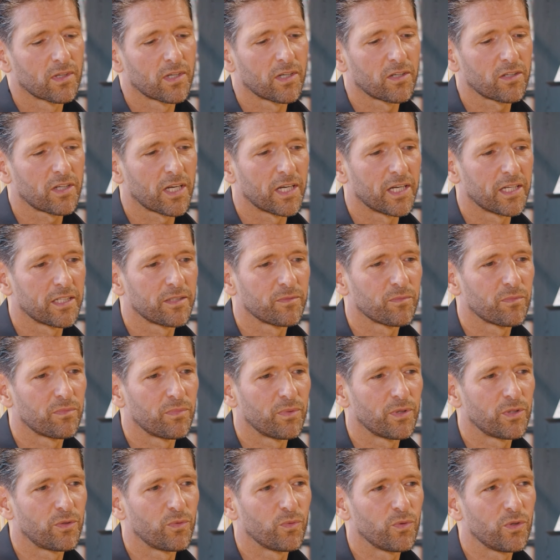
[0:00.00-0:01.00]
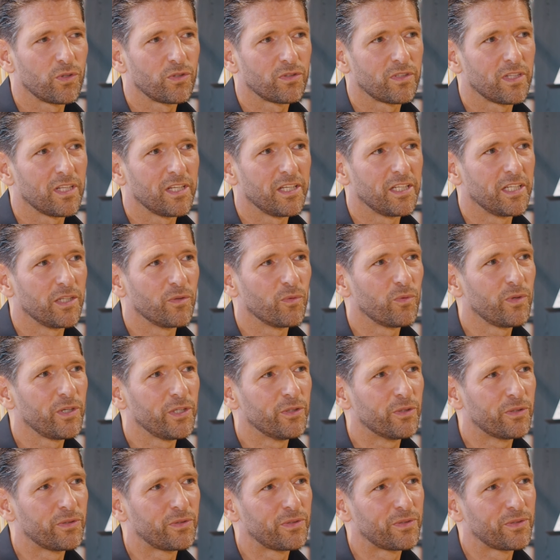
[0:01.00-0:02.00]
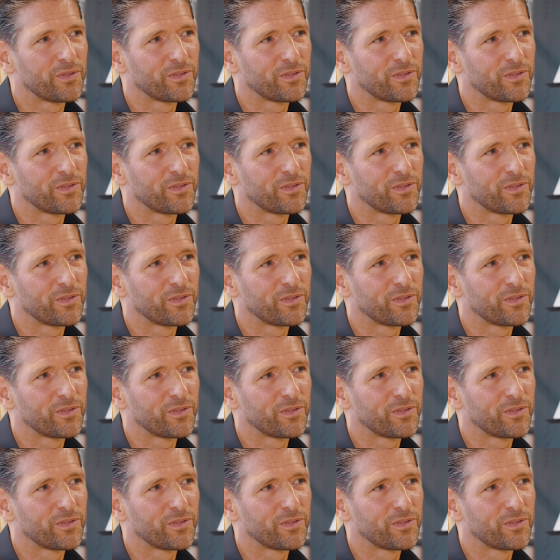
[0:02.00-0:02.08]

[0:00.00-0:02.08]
Okay, but who is leading who?